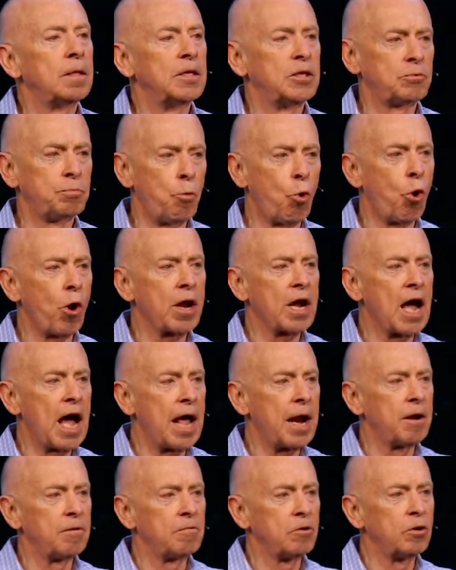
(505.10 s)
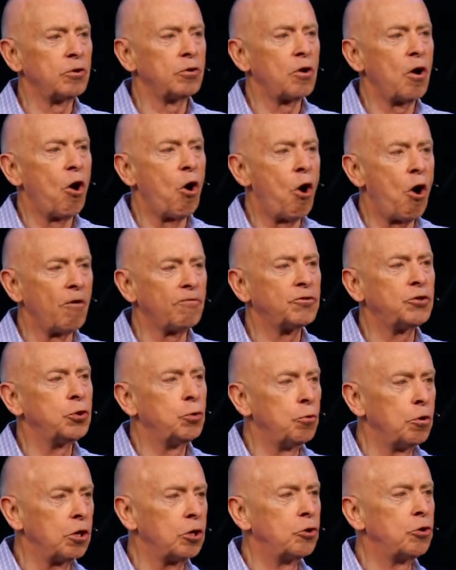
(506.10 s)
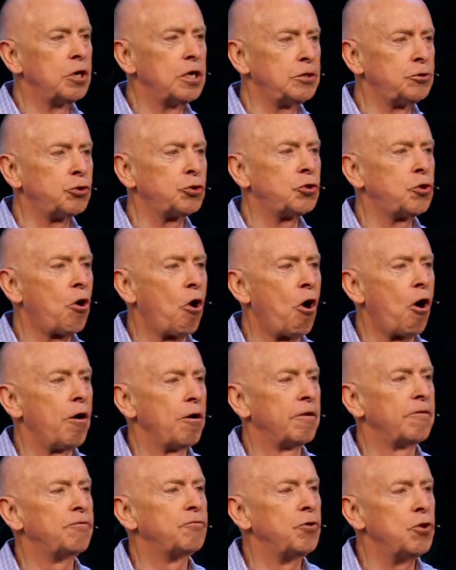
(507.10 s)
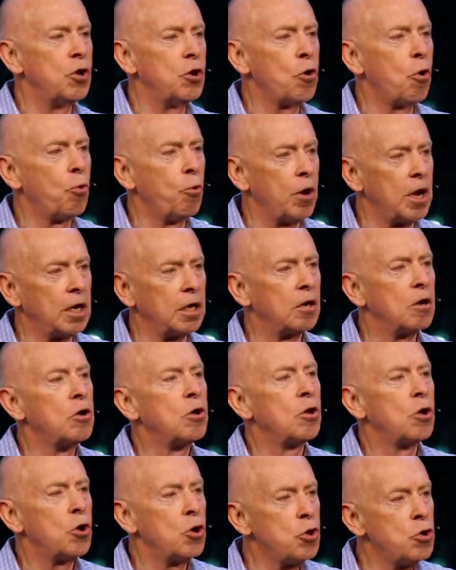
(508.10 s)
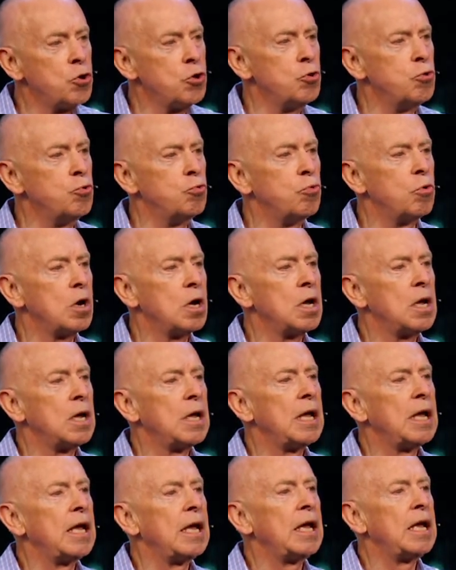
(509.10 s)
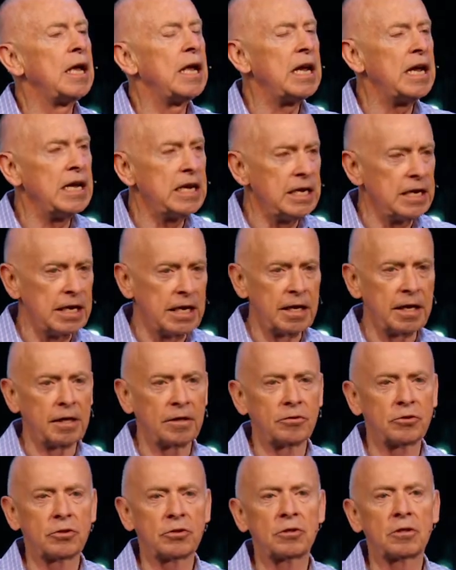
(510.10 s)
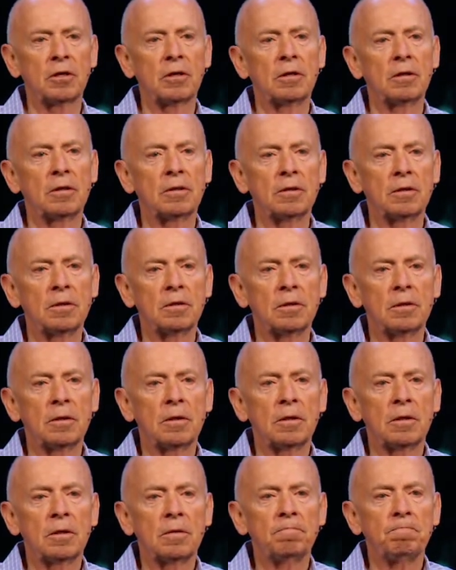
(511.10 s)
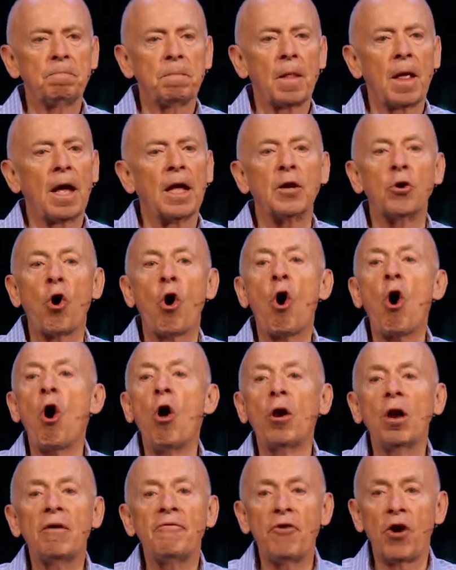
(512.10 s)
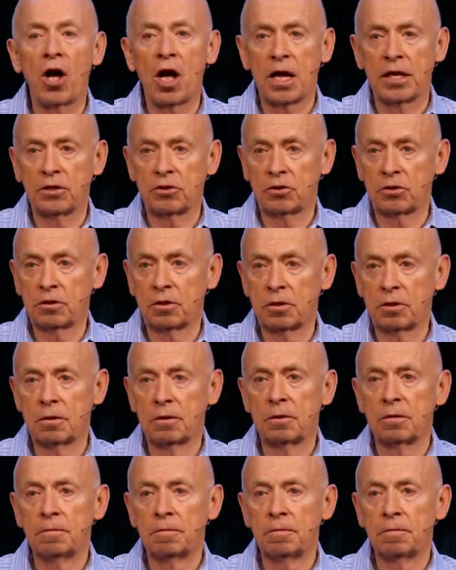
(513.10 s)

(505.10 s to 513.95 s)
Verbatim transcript: This boy got off to a good start of knowing who he is. And all of us